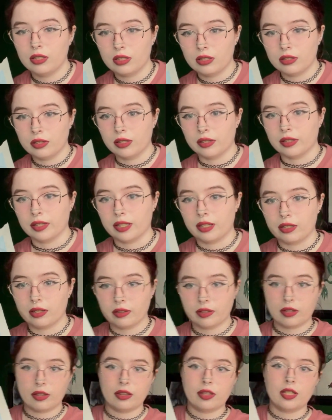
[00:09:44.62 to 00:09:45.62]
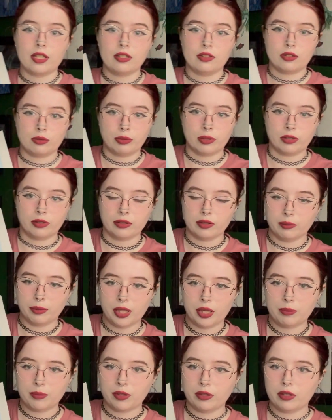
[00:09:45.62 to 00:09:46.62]
the like thing to put on the
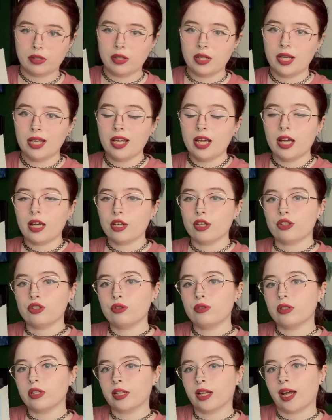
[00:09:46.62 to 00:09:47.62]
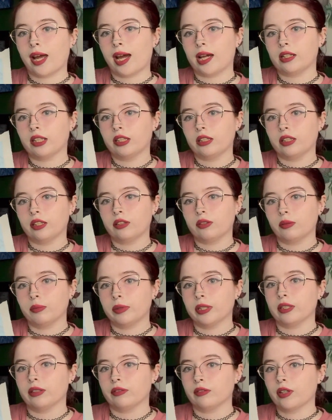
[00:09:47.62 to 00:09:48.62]
paper is you could add a little bit
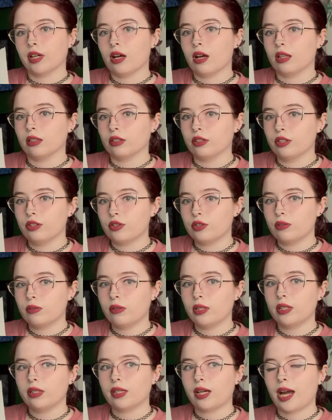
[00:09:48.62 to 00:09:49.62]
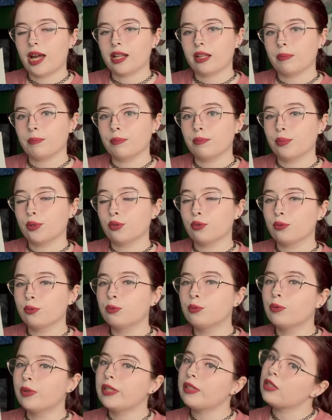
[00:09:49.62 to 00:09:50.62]
of color to it. I'm
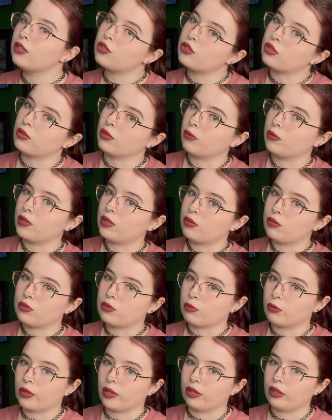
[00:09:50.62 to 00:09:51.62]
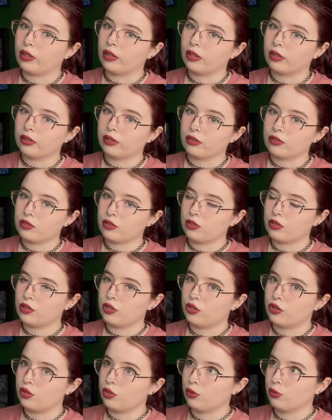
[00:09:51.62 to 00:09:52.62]
pretty sure we used watercolors to
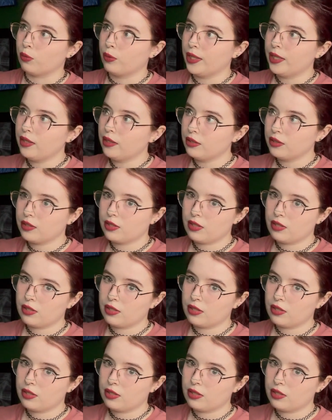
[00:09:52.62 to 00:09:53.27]
do it,